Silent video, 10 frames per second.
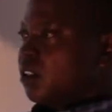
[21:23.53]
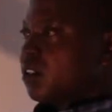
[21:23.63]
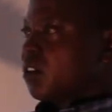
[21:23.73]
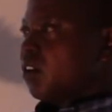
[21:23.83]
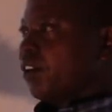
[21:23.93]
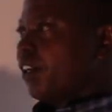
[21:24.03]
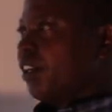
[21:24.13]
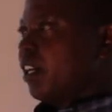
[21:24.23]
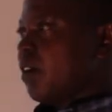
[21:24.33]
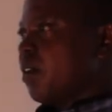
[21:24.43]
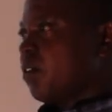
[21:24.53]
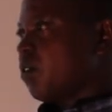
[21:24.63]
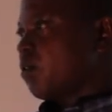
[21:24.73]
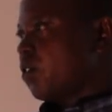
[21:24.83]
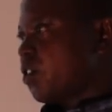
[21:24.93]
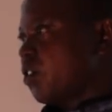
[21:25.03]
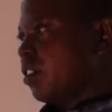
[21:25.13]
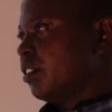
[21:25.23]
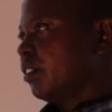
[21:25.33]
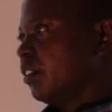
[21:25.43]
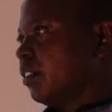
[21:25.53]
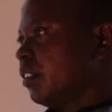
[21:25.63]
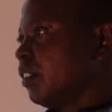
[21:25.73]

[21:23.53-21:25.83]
So in our conclusion,